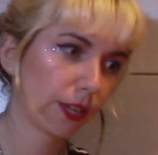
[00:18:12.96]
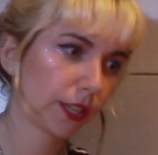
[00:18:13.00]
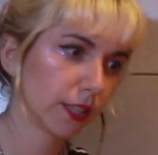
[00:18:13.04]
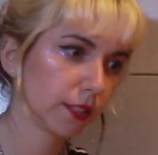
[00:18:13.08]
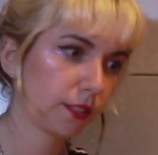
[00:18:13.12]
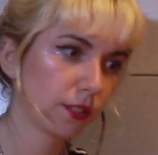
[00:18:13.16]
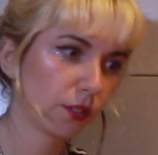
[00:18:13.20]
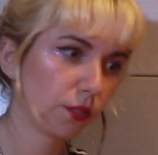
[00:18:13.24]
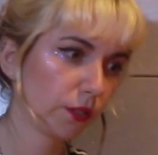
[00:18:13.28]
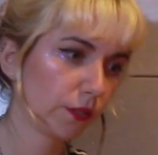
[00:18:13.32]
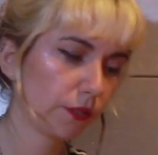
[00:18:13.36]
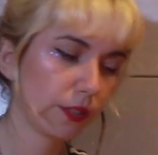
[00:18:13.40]

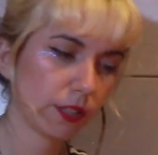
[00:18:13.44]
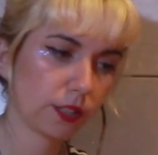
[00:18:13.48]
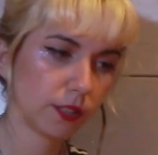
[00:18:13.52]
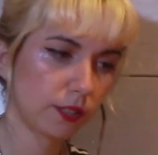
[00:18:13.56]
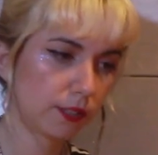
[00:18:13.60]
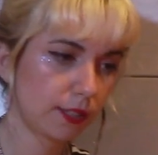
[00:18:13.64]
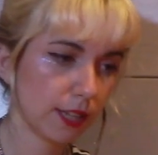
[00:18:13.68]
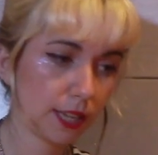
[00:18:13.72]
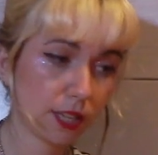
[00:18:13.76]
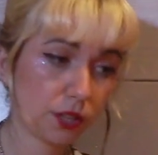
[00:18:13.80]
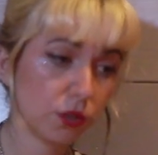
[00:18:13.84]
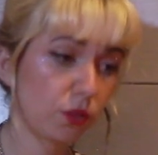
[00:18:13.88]
considering
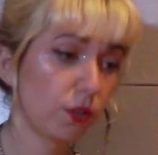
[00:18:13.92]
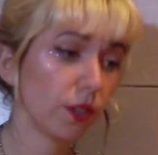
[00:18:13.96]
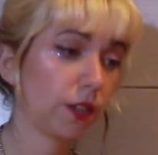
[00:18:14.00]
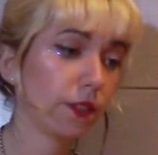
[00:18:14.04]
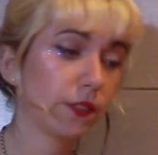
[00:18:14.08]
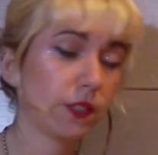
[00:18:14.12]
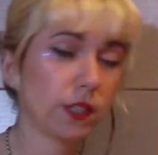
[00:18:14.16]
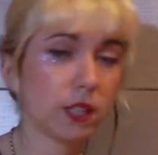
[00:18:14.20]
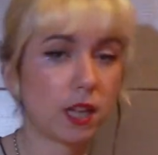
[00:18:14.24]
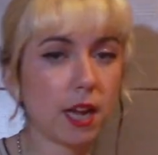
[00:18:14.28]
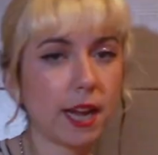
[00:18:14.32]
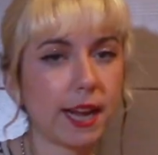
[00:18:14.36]
Victor's history of
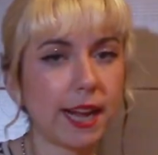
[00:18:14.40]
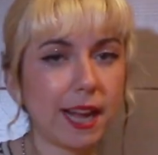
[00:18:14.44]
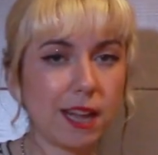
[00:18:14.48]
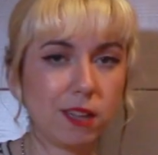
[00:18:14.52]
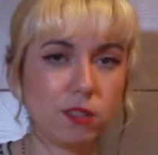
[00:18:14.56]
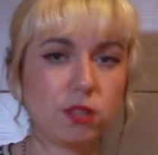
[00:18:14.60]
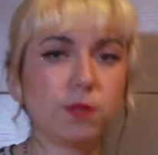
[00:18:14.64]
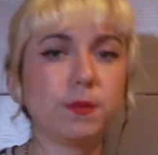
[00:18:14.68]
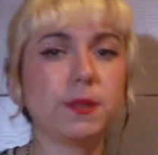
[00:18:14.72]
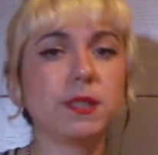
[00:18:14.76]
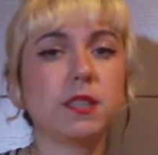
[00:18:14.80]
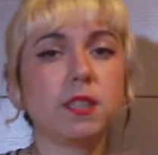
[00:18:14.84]
denying
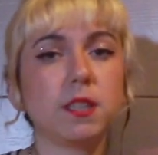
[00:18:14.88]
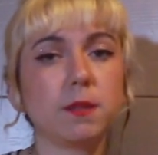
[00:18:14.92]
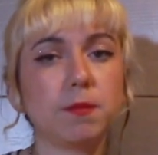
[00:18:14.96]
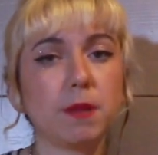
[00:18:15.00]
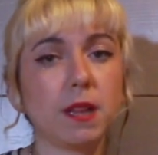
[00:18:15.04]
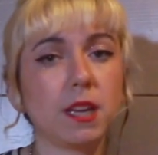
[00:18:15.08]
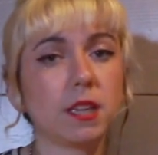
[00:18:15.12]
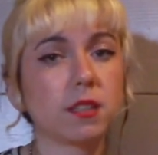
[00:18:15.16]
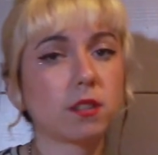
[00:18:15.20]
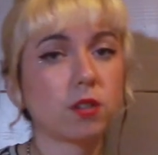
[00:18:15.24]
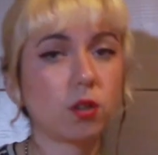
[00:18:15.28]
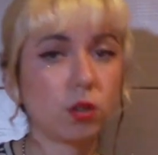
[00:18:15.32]
LGBT+
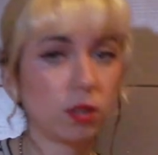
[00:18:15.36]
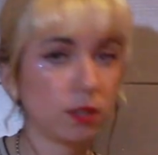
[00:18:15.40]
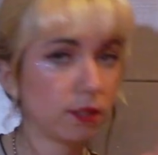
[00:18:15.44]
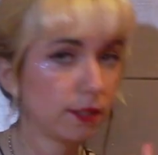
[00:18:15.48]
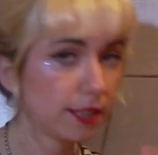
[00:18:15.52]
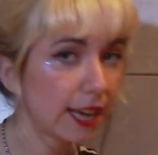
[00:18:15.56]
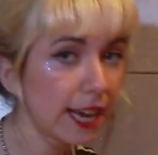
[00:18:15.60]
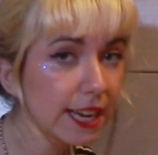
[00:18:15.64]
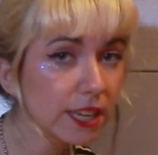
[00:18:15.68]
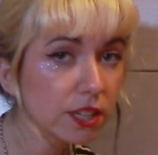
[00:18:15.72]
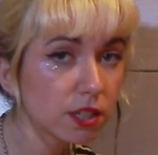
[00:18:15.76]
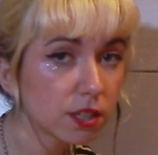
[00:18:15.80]

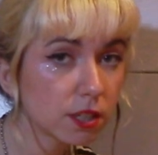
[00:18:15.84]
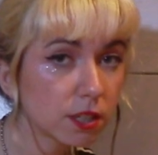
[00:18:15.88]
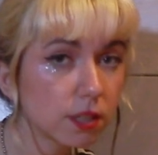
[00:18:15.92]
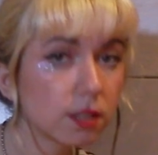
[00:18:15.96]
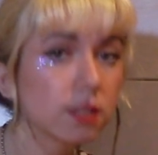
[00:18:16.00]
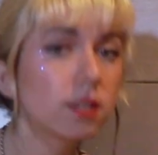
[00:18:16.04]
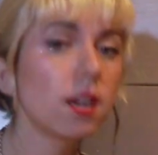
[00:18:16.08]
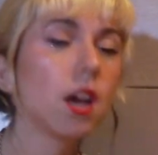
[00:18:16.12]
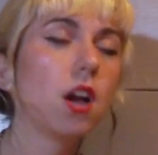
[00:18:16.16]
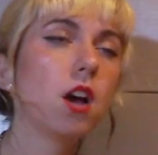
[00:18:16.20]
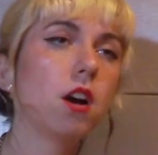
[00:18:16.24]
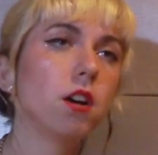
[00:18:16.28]

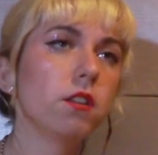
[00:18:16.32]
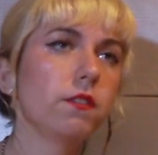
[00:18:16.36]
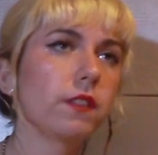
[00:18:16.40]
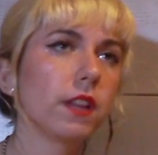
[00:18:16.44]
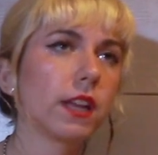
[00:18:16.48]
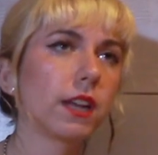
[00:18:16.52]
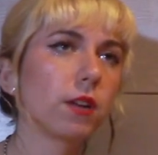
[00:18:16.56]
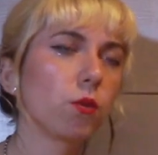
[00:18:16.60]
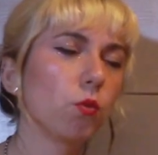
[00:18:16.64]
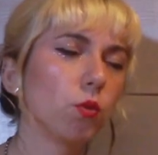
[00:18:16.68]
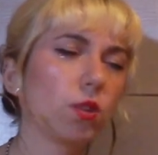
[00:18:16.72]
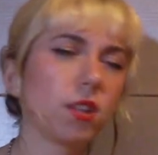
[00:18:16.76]
connotations of
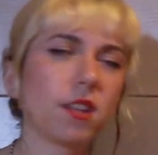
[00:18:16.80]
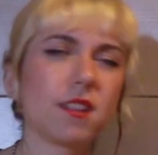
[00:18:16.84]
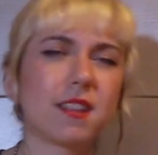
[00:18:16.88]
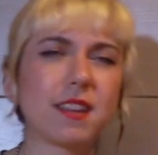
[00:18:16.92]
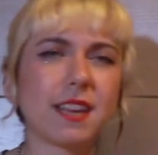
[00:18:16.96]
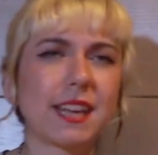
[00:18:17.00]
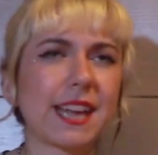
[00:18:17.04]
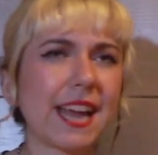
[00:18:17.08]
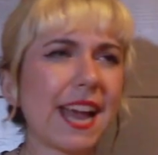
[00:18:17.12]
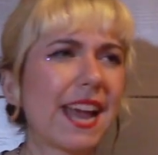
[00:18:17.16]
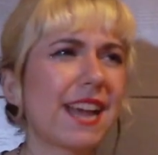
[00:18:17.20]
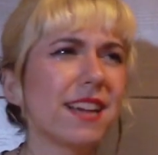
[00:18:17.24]
like one of the
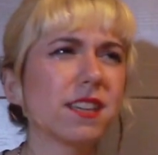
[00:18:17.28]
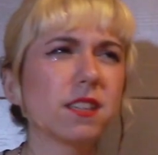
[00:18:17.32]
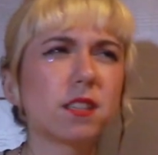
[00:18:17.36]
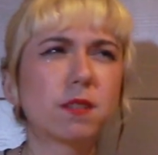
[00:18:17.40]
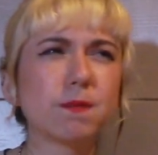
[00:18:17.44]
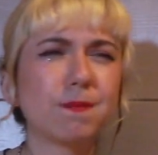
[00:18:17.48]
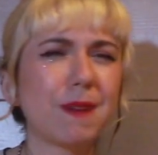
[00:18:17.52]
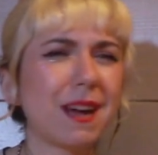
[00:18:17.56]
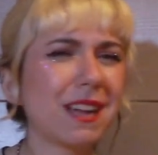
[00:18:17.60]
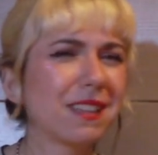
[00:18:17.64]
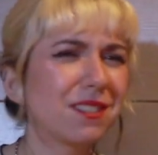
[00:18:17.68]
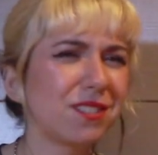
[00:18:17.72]

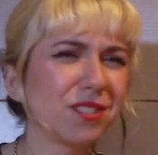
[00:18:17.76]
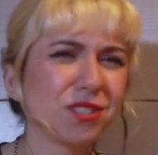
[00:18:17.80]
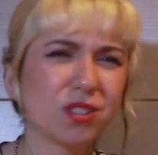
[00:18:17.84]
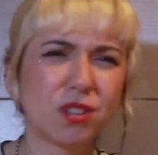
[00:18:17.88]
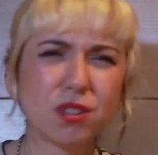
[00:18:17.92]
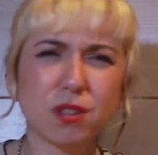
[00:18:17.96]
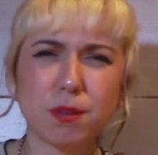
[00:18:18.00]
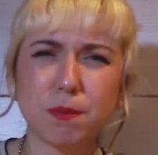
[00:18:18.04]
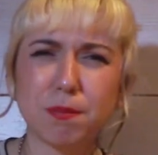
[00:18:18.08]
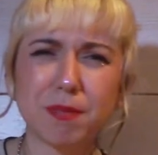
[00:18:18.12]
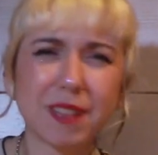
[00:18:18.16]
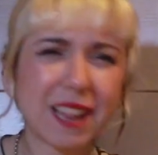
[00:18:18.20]
gayest bands
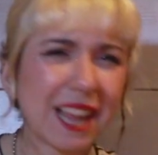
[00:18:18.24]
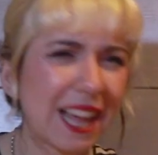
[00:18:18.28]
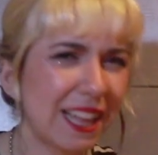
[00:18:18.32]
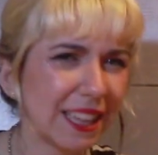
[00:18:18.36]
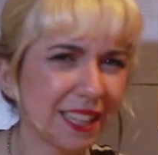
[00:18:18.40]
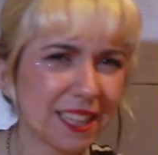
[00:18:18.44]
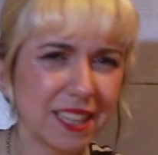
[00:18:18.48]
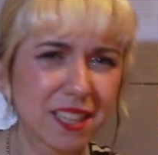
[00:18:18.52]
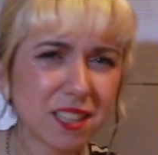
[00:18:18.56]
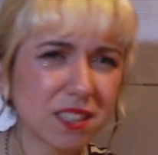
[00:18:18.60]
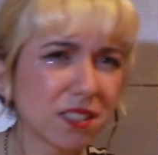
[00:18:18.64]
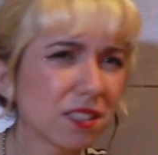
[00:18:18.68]
on the
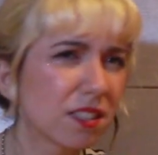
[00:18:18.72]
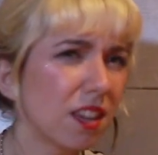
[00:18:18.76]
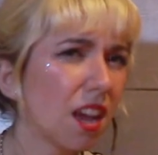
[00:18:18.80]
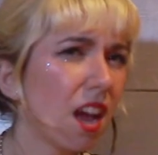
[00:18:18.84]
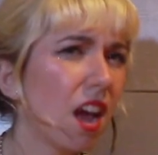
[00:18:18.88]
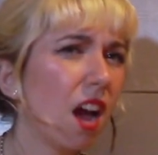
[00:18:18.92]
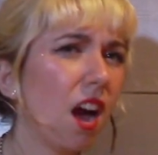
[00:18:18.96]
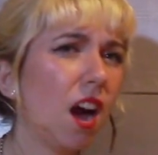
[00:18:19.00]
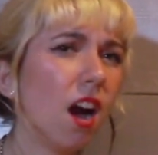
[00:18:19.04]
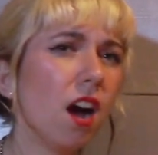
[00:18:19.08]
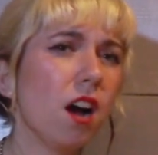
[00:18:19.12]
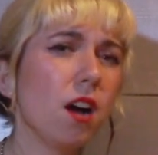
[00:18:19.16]
planet,
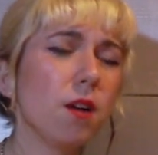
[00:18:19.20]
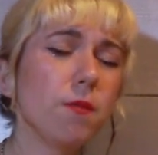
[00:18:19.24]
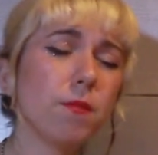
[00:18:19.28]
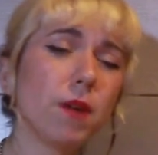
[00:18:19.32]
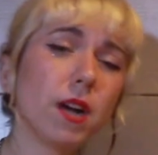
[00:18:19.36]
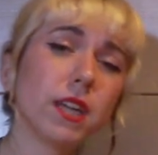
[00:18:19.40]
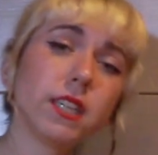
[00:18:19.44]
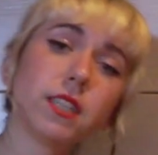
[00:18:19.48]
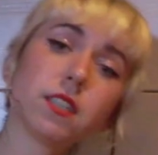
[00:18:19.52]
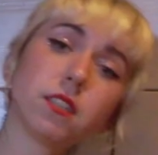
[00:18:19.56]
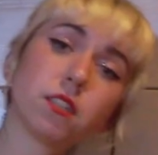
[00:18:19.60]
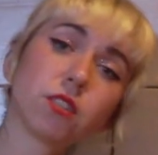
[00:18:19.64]

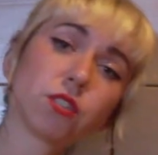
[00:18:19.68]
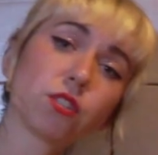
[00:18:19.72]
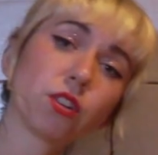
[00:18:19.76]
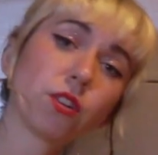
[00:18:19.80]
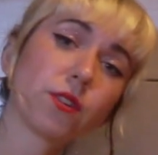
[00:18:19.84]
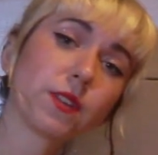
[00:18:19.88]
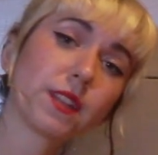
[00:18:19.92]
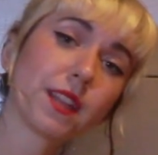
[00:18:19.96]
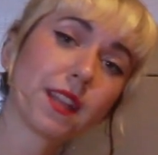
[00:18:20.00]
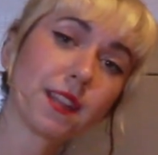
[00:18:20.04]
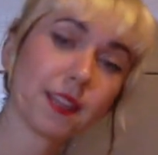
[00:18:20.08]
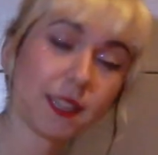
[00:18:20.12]
I need to show
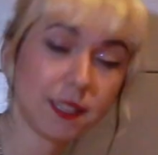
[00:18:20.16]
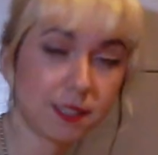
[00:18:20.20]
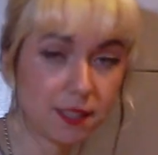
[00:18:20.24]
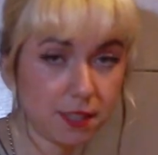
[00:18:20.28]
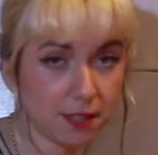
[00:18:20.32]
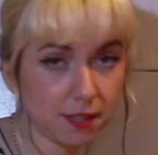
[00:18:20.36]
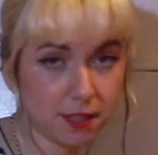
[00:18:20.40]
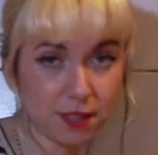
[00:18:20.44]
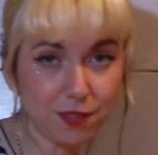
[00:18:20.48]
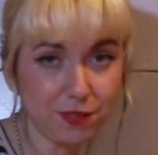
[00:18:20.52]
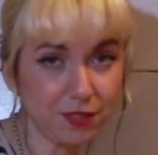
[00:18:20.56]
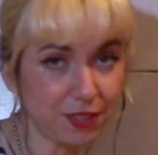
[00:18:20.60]
you their
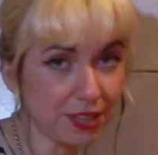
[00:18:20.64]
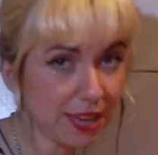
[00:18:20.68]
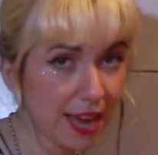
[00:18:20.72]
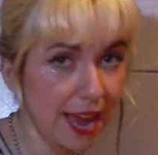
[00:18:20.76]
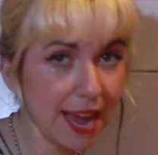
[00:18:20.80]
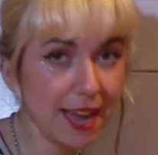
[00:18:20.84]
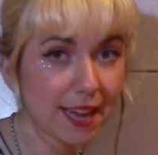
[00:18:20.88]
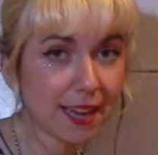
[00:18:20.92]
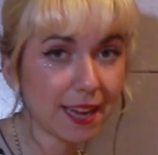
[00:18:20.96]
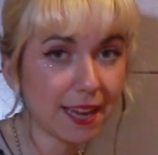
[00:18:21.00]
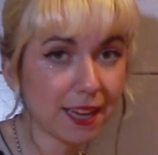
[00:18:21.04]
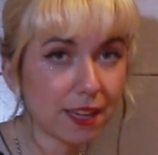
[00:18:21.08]

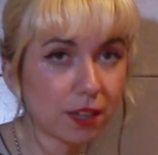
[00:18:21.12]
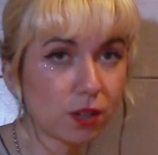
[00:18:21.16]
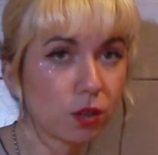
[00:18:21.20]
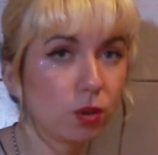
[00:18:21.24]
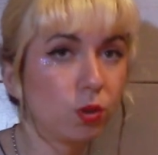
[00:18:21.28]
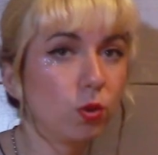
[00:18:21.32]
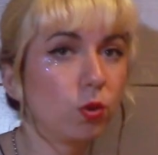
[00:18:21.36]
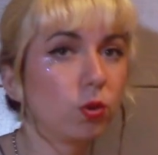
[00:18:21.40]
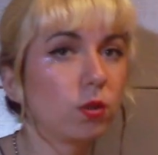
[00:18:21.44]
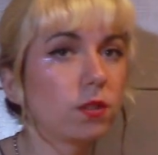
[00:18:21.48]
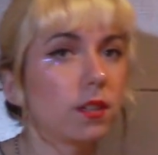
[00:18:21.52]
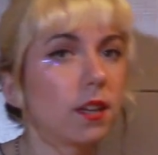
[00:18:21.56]
1978 hit
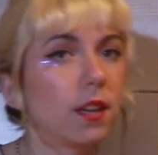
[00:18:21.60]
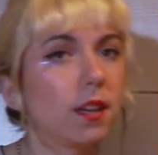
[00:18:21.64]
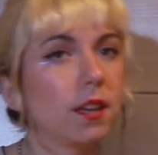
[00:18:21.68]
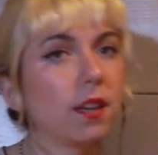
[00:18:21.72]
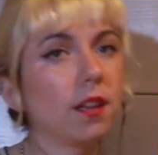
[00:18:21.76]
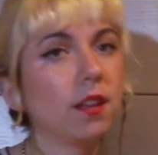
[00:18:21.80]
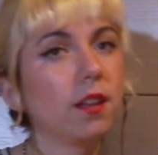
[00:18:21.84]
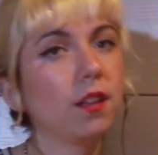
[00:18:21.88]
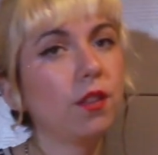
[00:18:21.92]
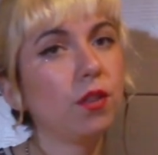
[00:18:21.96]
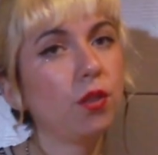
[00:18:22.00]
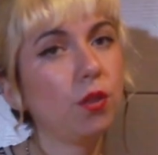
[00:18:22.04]
called
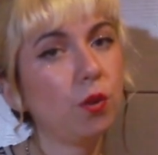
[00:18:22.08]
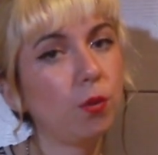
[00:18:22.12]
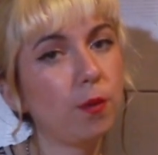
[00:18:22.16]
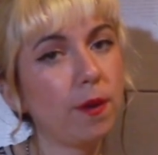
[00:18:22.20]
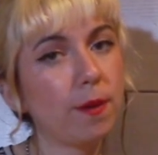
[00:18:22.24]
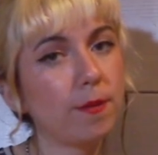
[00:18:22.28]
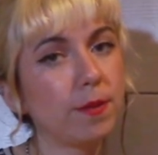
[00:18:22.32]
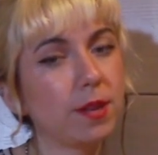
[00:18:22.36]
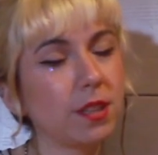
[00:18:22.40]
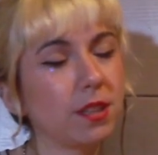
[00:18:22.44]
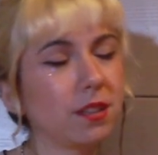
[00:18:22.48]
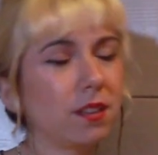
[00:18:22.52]
The
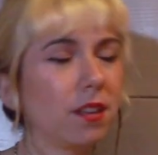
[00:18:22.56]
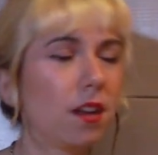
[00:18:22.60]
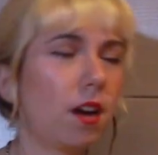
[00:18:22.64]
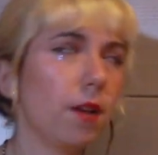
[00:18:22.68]
Women.